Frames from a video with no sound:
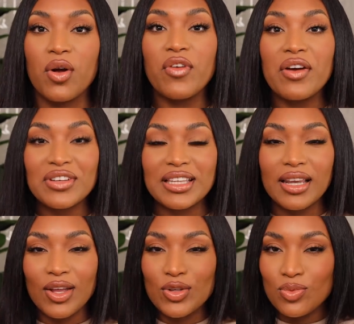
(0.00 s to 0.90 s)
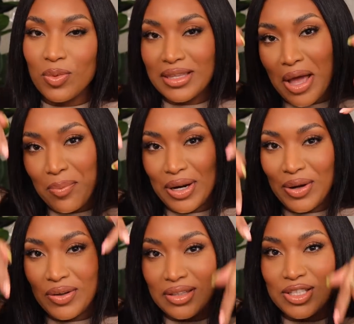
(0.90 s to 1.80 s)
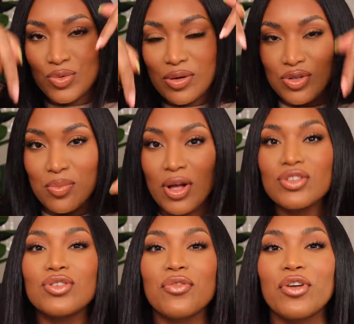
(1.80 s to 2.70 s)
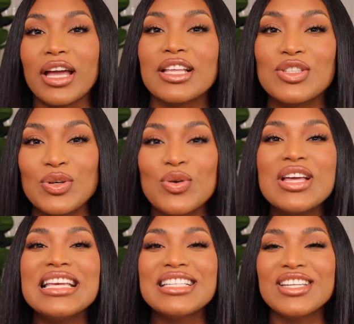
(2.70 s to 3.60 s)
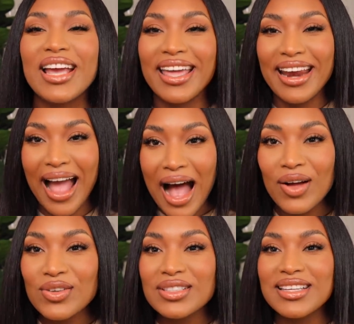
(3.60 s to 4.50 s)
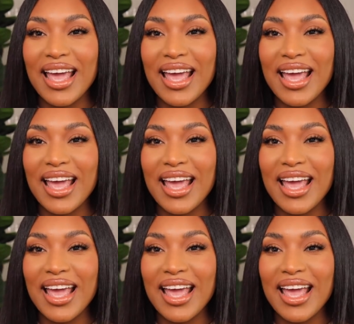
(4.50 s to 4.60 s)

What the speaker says: of everything that I use will be down below in the description box. Don't forget to check it out.